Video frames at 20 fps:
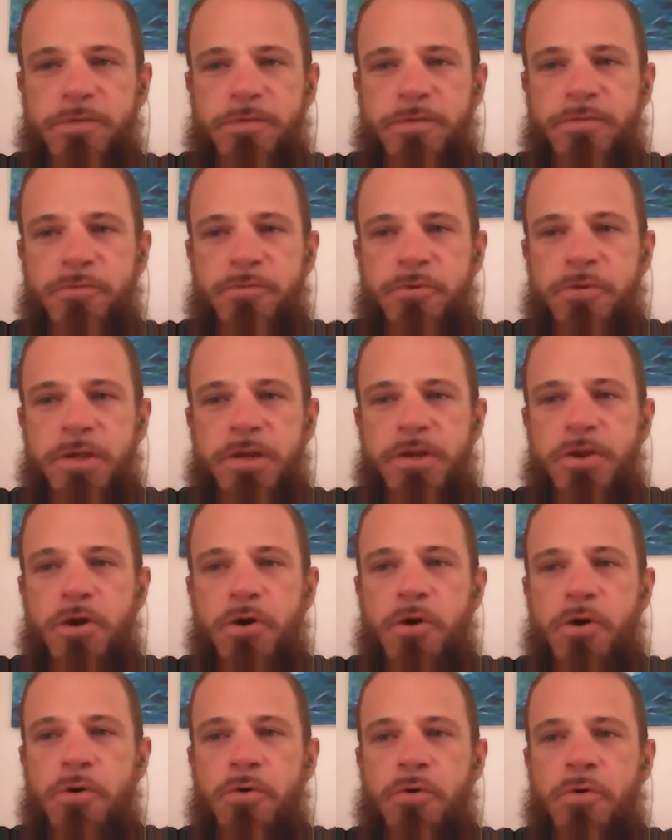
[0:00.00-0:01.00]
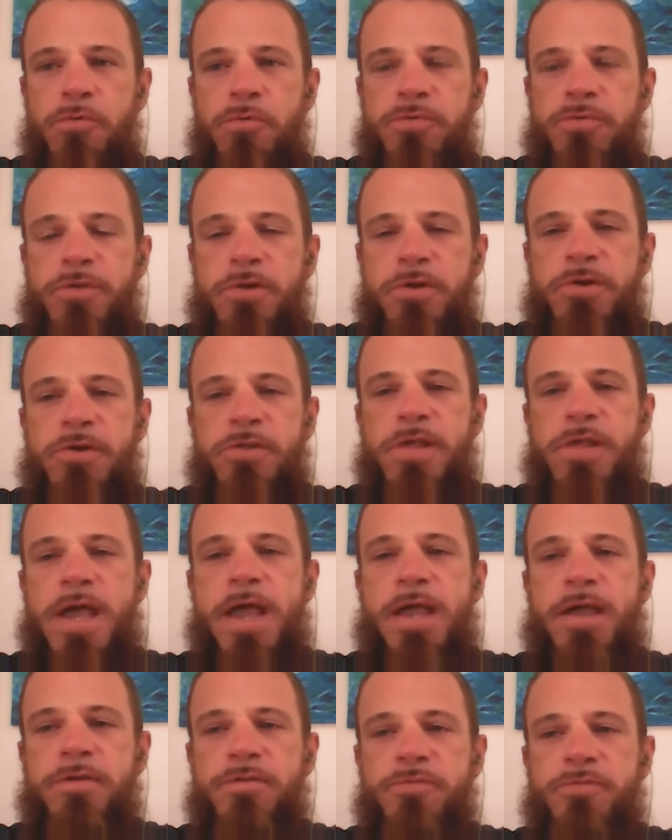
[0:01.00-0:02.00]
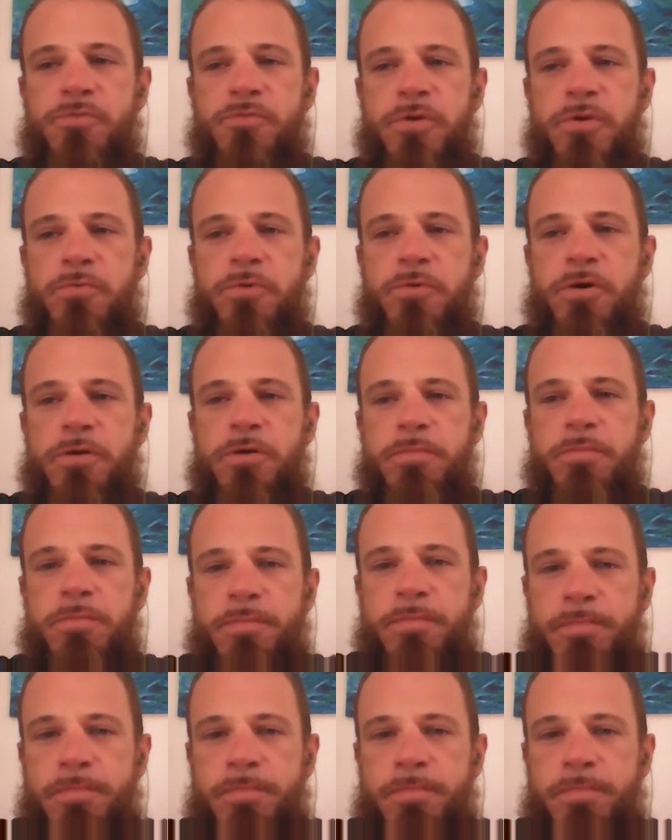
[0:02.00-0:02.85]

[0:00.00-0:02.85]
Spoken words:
There's really no such thing as free will.